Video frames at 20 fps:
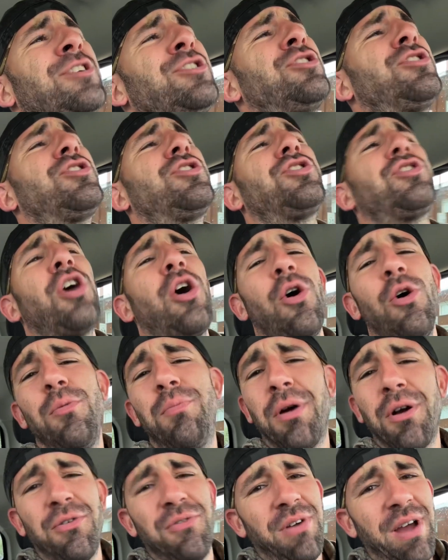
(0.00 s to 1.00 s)
so
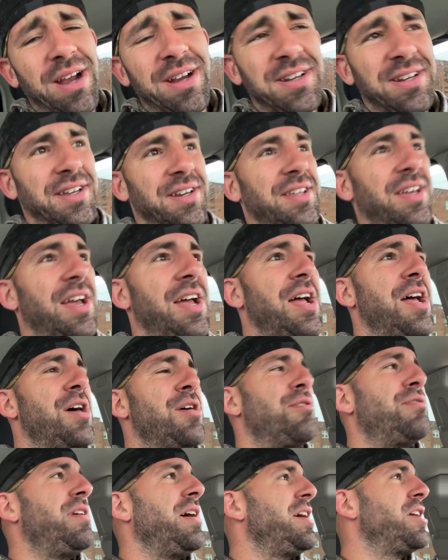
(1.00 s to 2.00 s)
perfected.
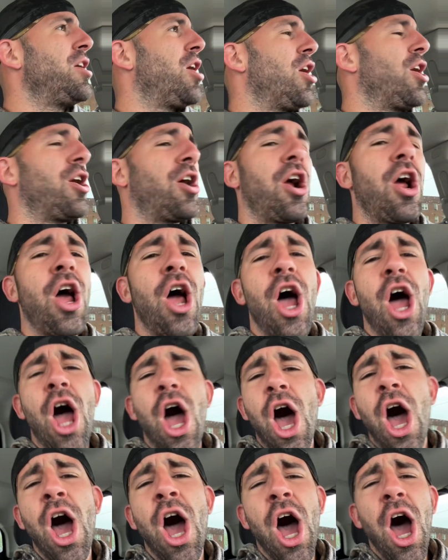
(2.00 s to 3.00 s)
They are
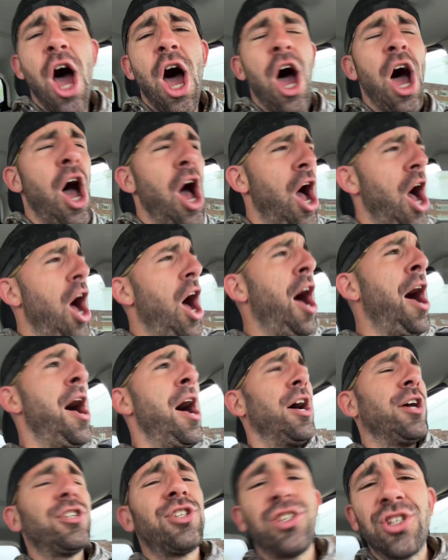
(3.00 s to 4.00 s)

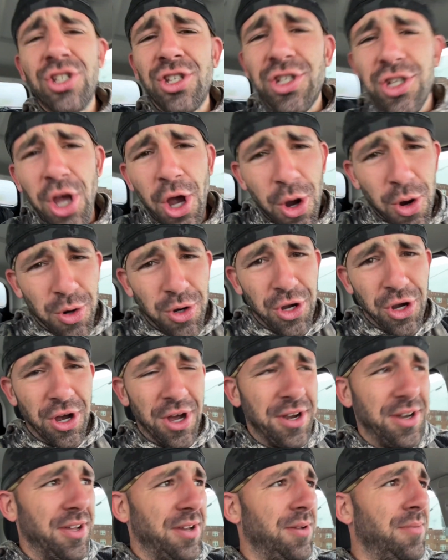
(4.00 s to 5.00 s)
so
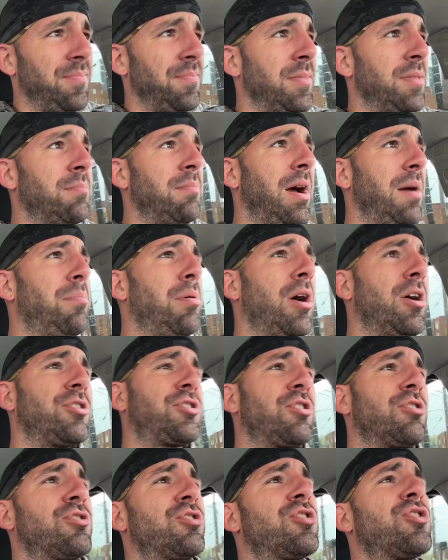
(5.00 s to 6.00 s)
good. My
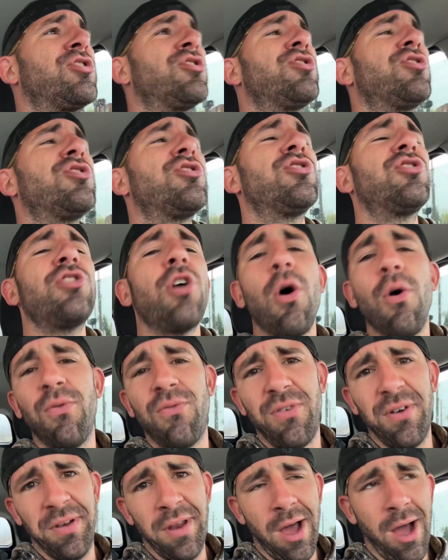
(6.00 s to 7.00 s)
bars are so
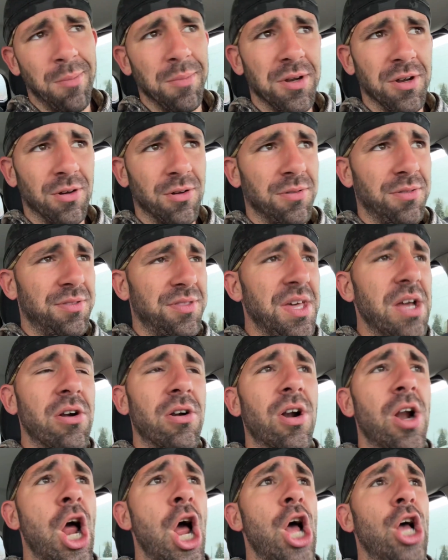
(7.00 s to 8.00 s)
phenomenal.
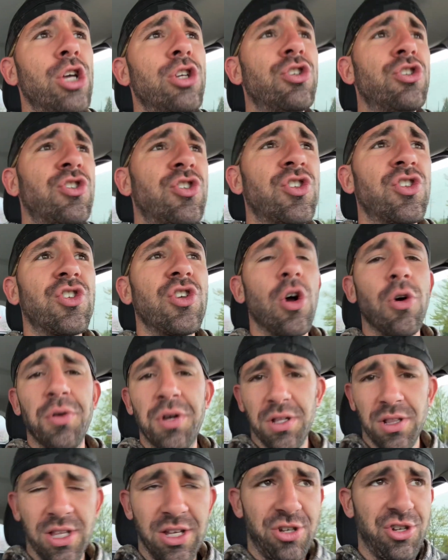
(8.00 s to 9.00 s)
They're so
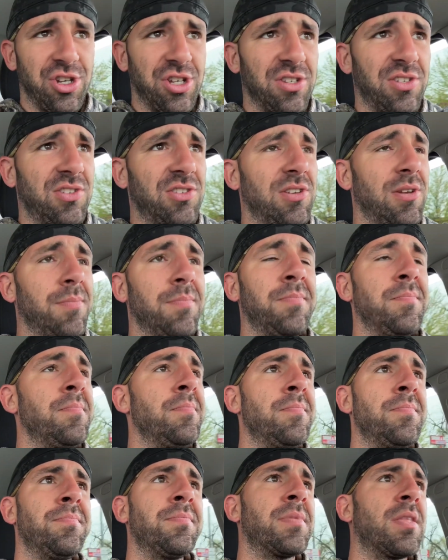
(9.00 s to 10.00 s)
delicious.
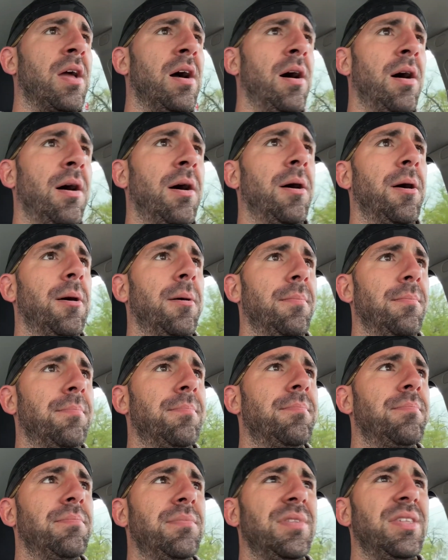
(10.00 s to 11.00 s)
Um,
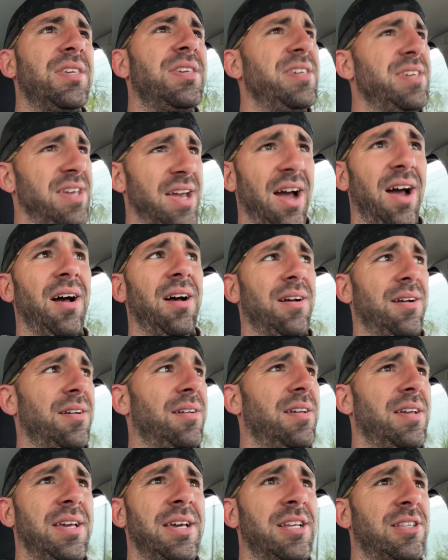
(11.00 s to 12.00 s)
yeah,
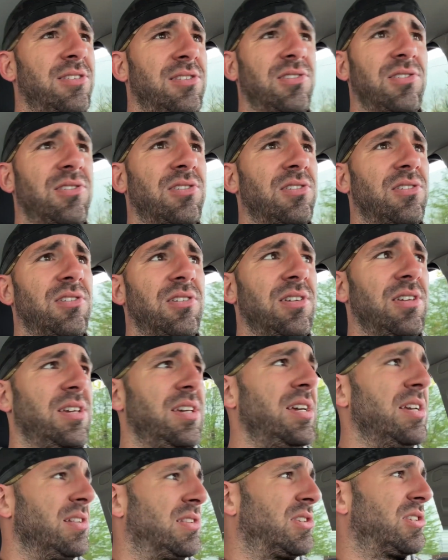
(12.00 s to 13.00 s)
it's
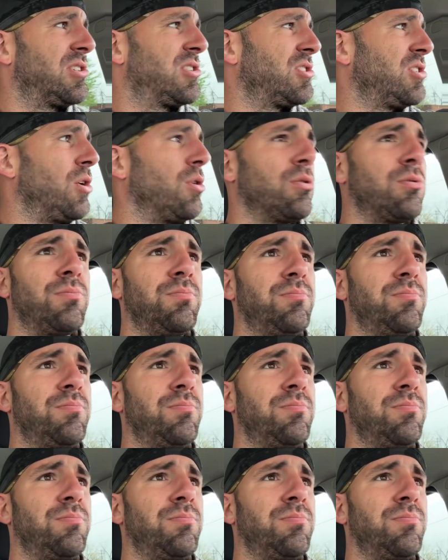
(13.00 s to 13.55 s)
it's so